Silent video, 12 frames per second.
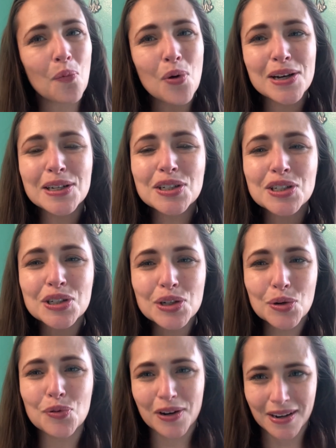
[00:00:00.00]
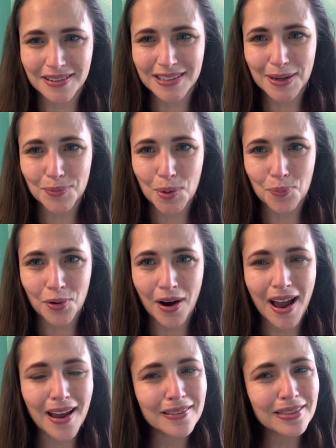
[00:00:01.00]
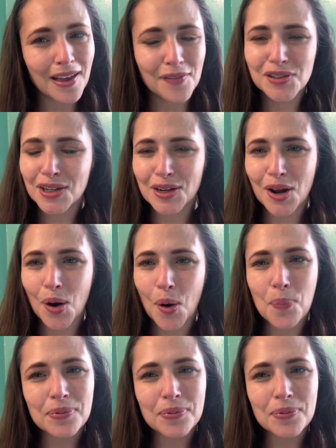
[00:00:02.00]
What did you read in September? I'd love to know.